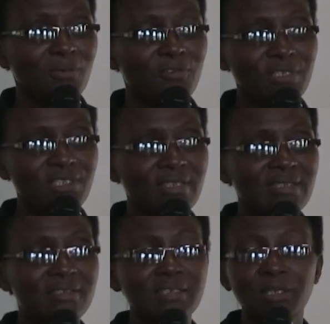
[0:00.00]

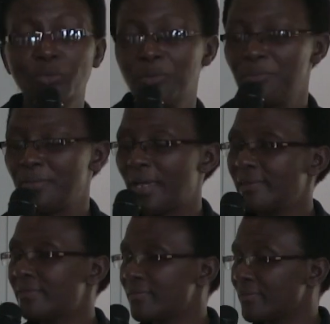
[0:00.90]
fortunately we
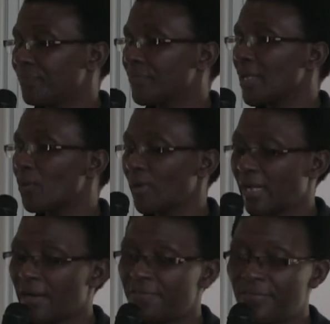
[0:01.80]
met a
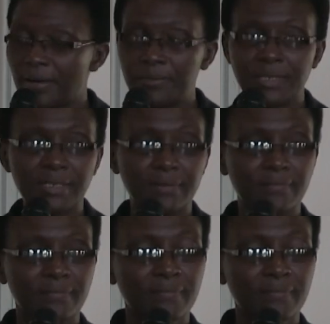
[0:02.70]
Quaker family.